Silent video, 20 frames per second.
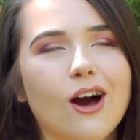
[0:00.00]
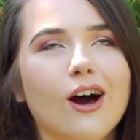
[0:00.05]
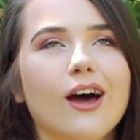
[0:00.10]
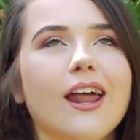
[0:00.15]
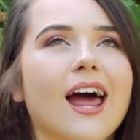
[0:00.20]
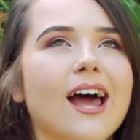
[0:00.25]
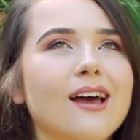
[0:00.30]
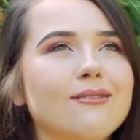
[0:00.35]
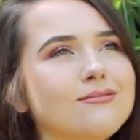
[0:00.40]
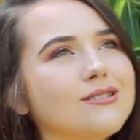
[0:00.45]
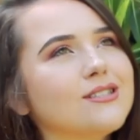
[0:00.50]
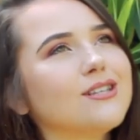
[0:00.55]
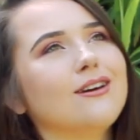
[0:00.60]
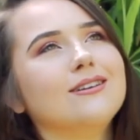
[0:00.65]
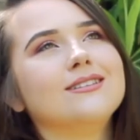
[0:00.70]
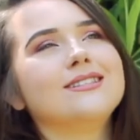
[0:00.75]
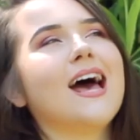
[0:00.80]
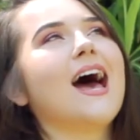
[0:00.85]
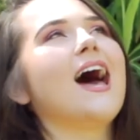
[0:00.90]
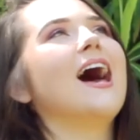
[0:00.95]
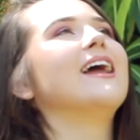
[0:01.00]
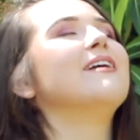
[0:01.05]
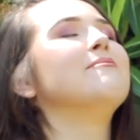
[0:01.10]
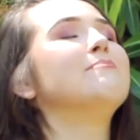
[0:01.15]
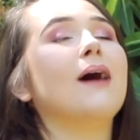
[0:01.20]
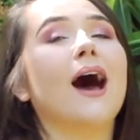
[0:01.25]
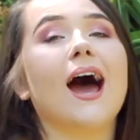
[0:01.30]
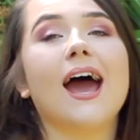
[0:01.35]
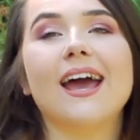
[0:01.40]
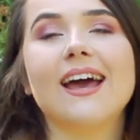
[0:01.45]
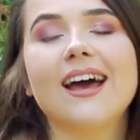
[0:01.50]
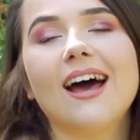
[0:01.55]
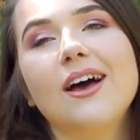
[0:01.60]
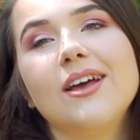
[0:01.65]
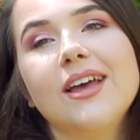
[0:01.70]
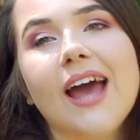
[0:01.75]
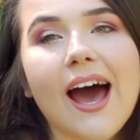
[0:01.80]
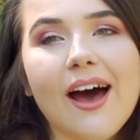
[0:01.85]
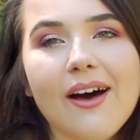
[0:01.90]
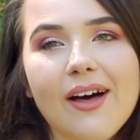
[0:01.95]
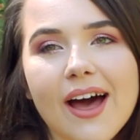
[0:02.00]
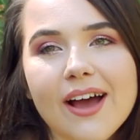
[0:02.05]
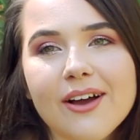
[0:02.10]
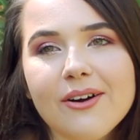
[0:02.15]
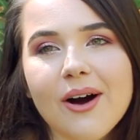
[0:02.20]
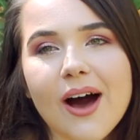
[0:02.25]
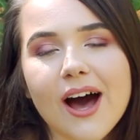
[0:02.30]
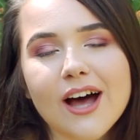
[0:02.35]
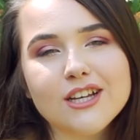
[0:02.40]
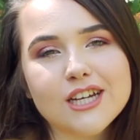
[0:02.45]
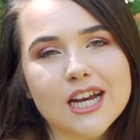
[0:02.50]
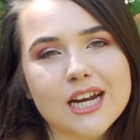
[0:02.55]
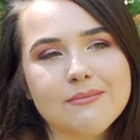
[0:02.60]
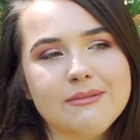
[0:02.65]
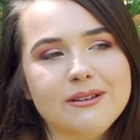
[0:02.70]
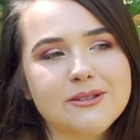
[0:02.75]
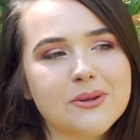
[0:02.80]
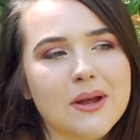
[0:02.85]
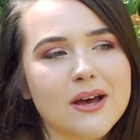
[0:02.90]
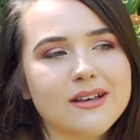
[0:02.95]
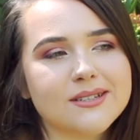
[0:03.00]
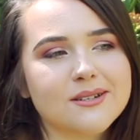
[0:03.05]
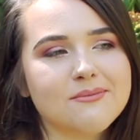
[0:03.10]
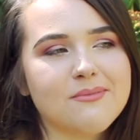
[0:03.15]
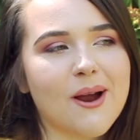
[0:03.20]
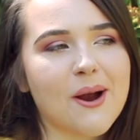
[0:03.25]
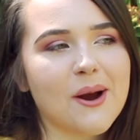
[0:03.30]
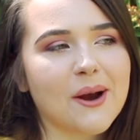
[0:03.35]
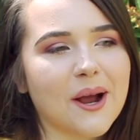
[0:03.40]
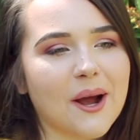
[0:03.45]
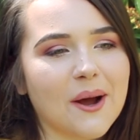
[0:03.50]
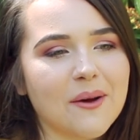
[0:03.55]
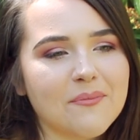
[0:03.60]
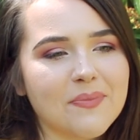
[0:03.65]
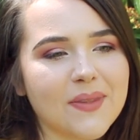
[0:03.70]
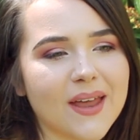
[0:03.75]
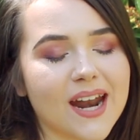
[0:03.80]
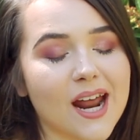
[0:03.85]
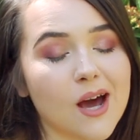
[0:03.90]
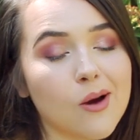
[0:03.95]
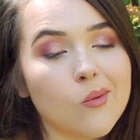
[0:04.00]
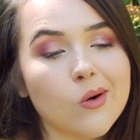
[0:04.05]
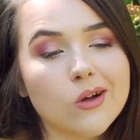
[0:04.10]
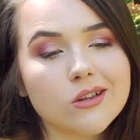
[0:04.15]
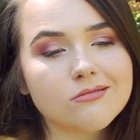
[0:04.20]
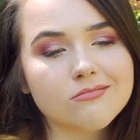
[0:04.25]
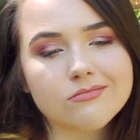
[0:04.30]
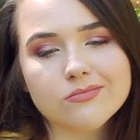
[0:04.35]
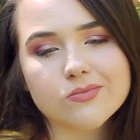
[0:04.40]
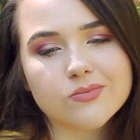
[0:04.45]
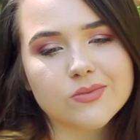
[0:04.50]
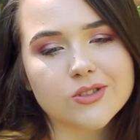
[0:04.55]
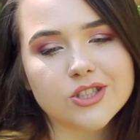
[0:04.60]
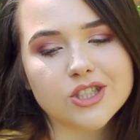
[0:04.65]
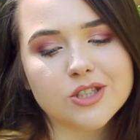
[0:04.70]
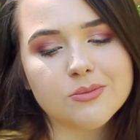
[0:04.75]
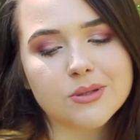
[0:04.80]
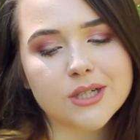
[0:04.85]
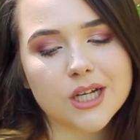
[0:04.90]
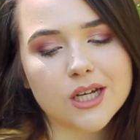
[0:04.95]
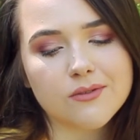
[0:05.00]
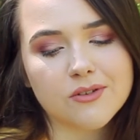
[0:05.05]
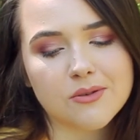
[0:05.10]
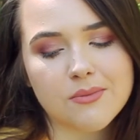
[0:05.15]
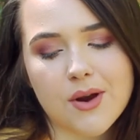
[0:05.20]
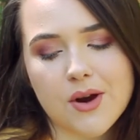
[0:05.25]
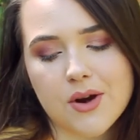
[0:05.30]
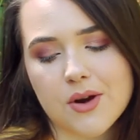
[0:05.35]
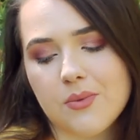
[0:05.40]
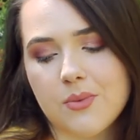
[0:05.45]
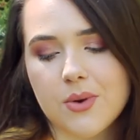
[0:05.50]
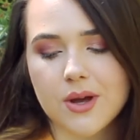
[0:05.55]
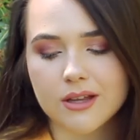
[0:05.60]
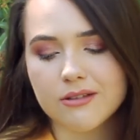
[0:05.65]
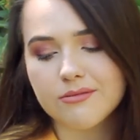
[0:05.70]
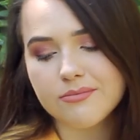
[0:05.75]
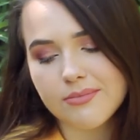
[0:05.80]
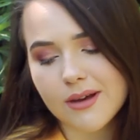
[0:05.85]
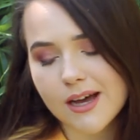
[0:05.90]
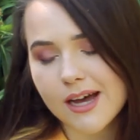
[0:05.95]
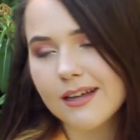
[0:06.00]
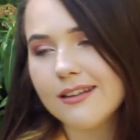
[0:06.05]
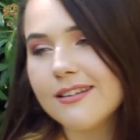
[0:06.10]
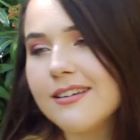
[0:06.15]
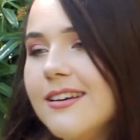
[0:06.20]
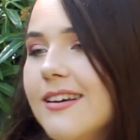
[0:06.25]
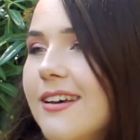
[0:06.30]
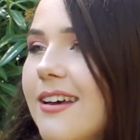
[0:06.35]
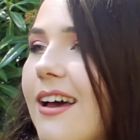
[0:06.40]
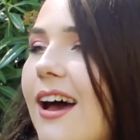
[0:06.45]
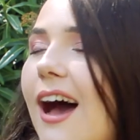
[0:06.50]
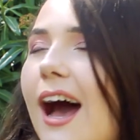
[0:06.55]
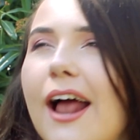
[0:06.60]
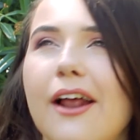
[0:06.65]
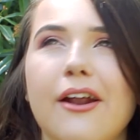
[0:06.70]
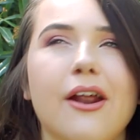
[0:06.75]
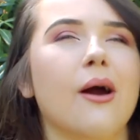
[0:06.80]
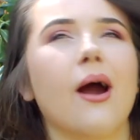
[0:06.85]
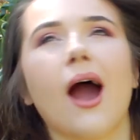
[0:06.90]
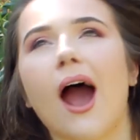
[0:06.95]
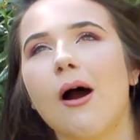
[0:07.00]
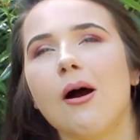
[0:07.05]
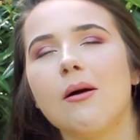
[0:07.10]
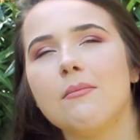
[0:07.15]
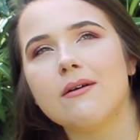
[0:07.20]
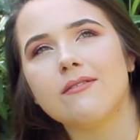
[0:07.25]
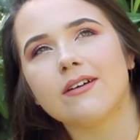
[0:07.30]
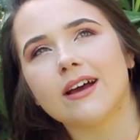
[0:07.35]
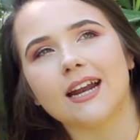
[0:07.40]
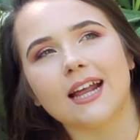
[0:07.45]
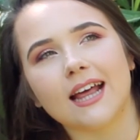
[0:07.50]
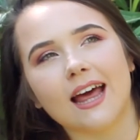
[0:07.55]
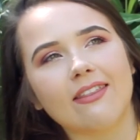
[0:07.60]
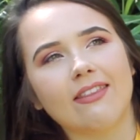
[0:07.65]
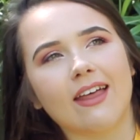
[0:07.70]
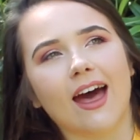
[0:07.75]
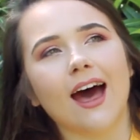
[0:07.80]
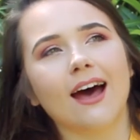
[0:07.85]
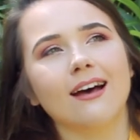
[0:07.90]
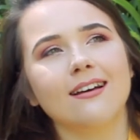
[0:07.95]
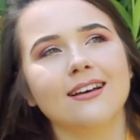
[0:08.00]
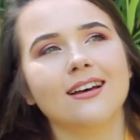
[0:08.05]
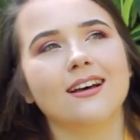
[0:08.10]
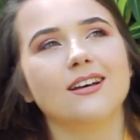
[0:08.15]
God, I'm so sad. But I yeah, I got Arch Enemies when I was in America and I want the Supernova American one, but I don't know how I'm ever gonna get that.